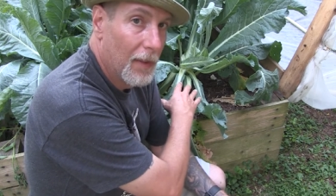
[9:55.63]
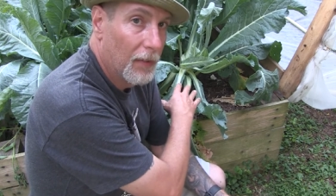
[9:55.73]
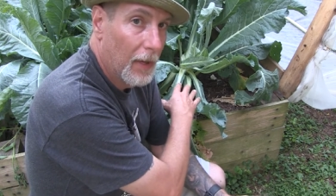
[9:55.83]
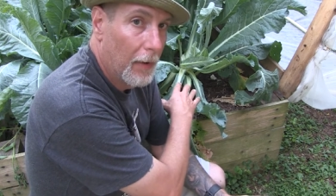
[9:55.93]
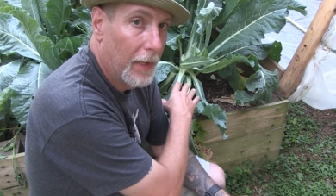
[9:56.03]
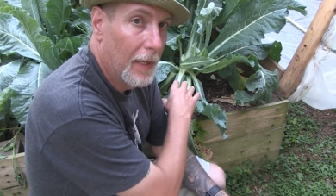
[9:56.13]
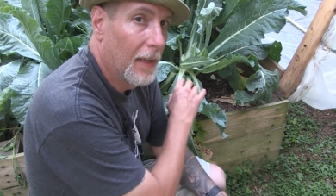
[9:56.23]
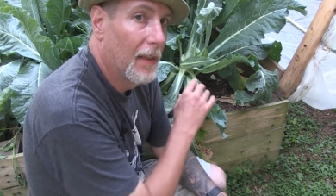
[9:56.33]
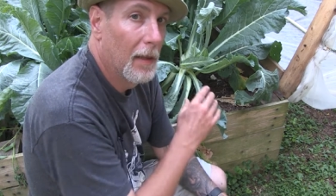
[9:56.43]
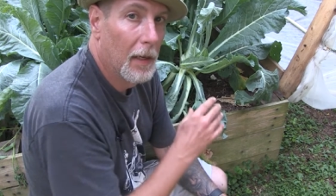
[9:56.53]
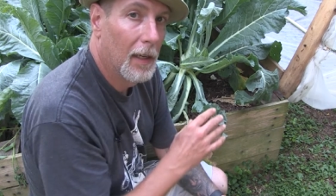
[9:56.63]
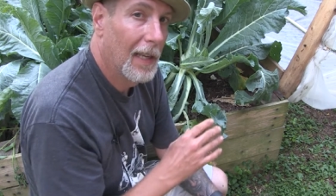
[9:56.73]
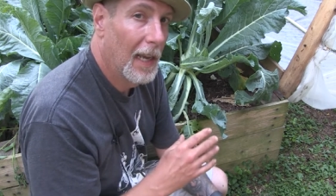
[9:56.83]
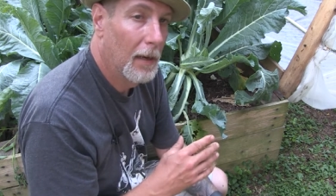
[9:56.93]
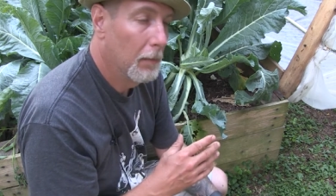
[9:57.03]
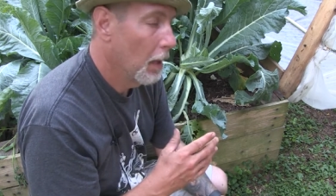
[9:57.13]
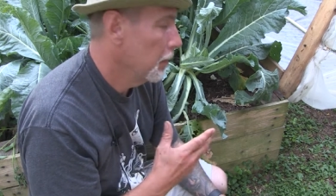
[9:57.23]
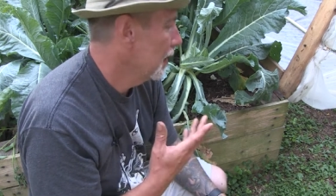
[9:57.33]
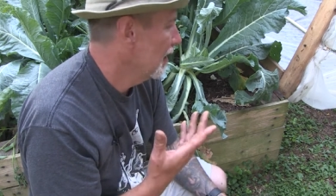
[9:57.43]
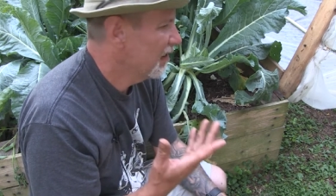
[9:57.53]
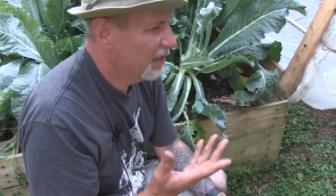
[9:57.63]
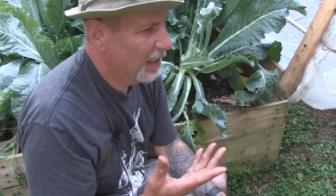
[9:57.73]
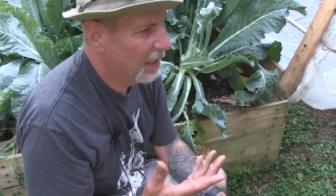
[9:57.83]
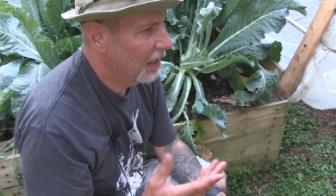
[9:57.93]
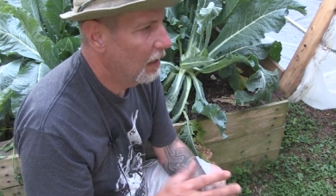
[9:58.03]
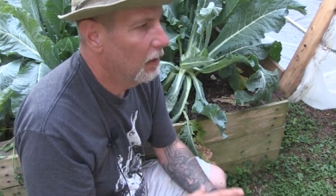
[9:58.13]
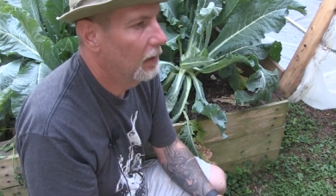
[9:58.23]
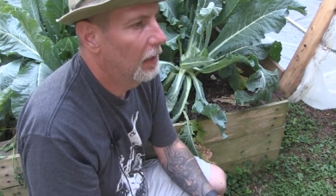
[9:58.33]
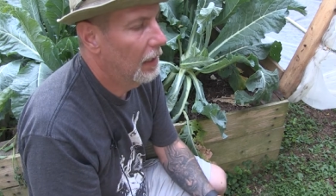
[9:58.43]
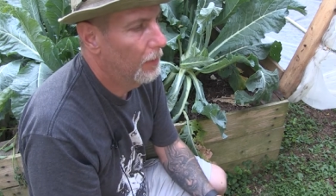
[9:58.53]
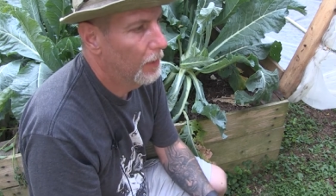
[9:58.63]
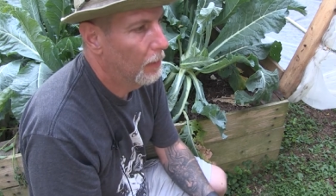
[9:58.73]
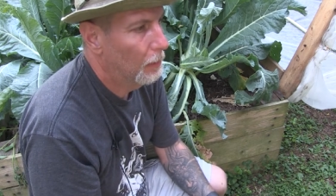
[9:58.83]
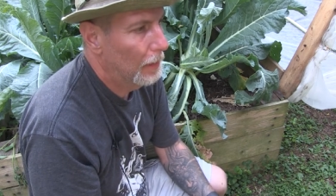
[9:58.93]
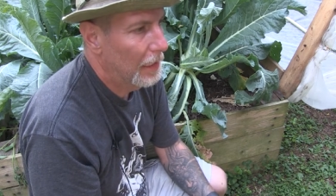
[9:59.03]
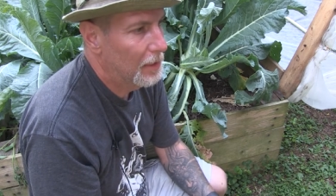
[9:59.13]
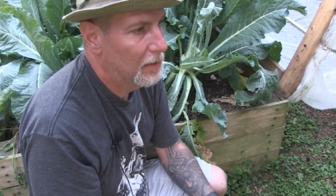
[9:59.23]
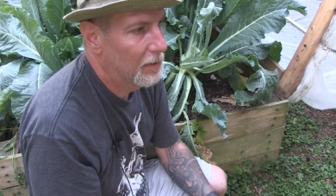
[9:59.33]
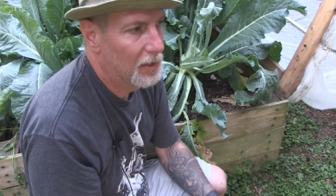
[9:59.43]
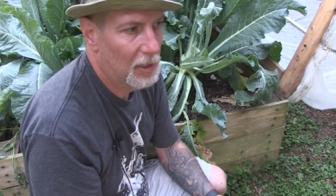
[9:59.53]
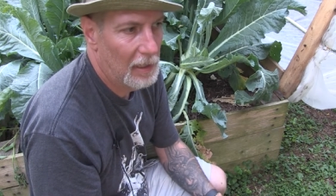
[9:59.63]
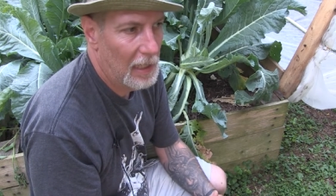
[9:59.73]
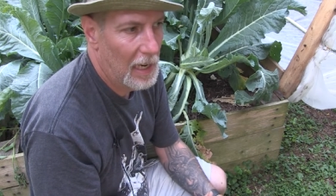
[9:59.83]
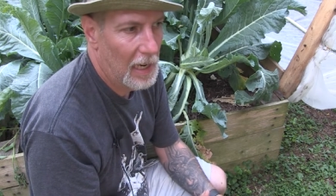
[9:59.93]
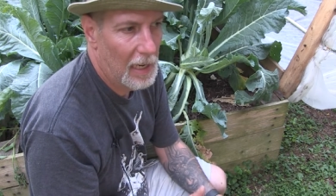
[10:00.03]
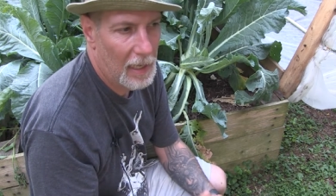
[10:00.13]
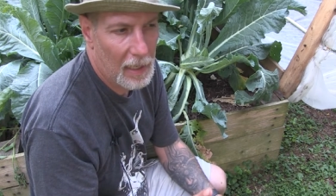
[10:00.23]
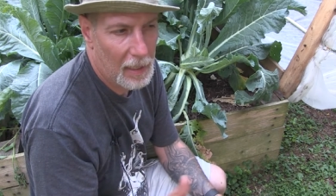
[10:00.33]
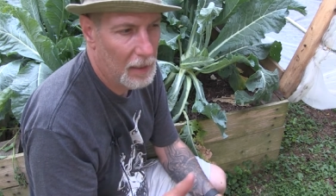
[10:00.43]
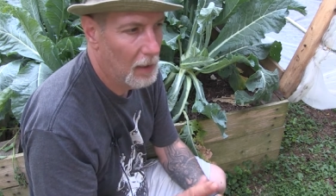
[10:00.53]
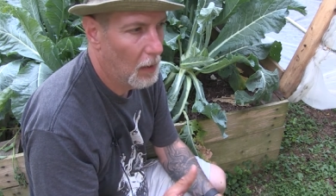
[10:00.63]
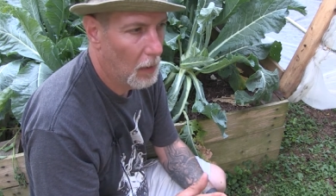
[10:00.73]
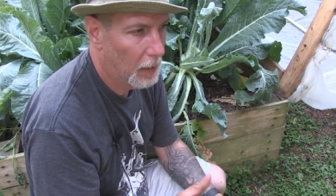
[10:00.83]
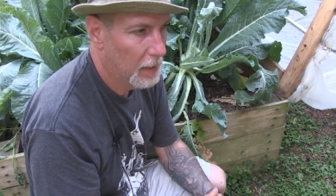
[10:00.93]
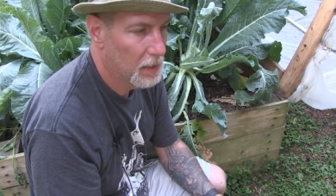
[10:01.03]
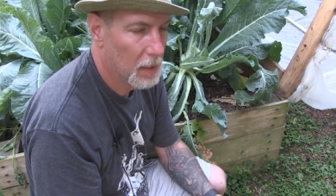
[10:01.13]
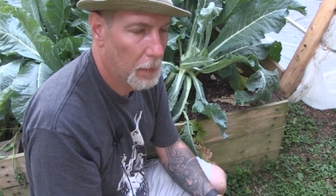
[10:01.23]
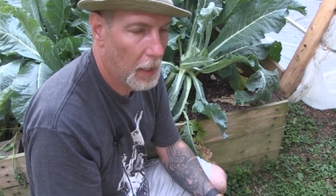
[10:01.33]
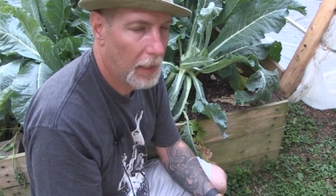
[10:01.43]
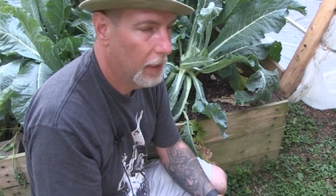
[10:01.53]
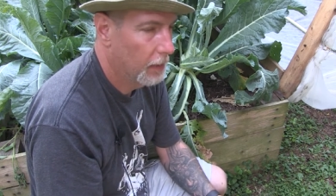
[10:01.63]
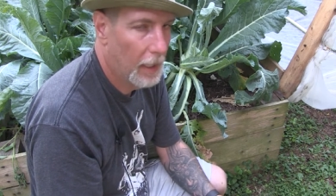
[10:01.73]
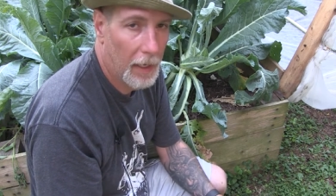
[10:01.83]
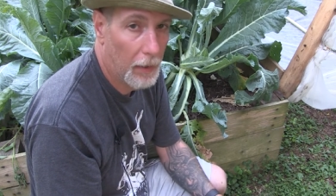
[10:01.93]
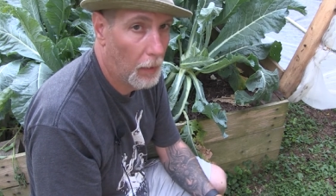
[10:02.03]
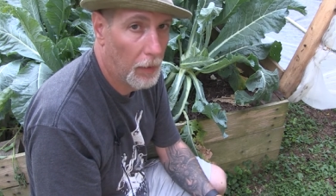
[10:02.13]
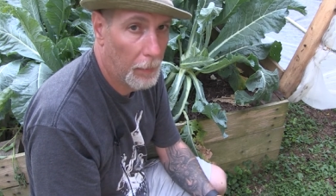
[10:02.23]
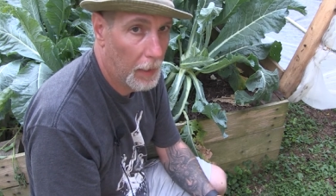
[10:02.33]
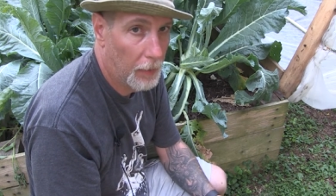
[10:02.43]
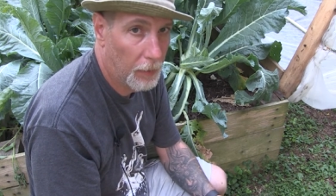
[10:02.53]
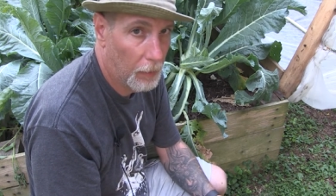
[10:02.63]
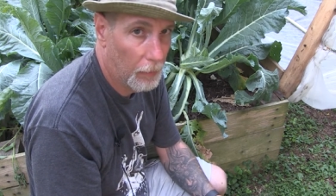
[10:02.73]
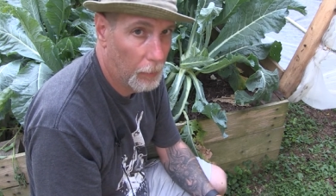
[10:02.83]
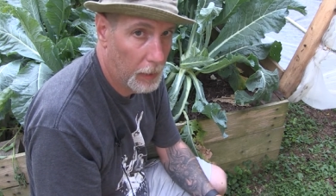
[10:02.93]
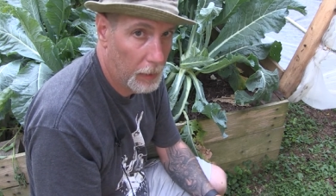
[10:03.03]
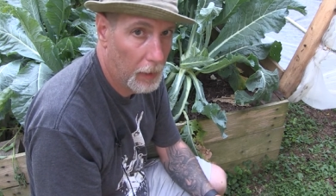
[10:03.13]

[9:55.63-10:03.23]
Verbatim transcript: this area and then again, maybe say, I don't know, late July, August. Again, it all depends on where you're